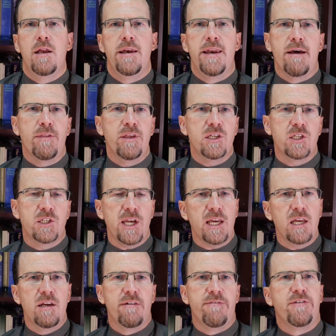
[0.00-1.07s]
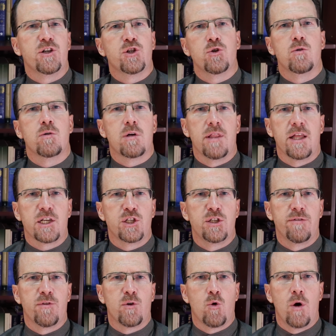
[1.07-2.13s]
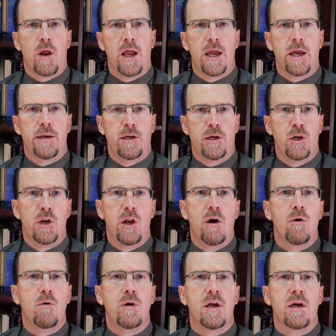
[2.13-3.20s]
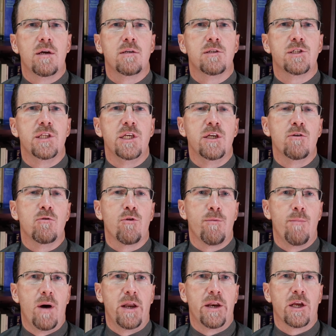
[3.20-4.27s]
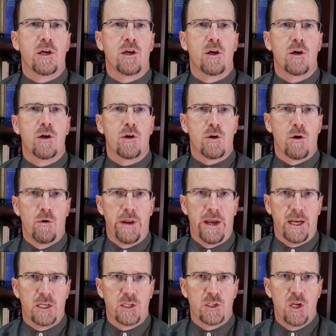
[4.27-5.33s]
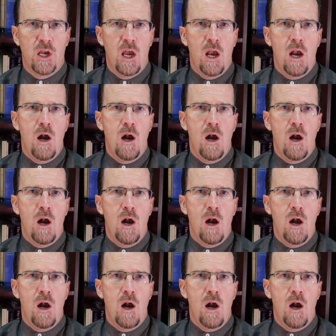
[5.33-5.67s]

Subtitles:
Now, this second official collection of the Quran, known as the Uthmanic Codex,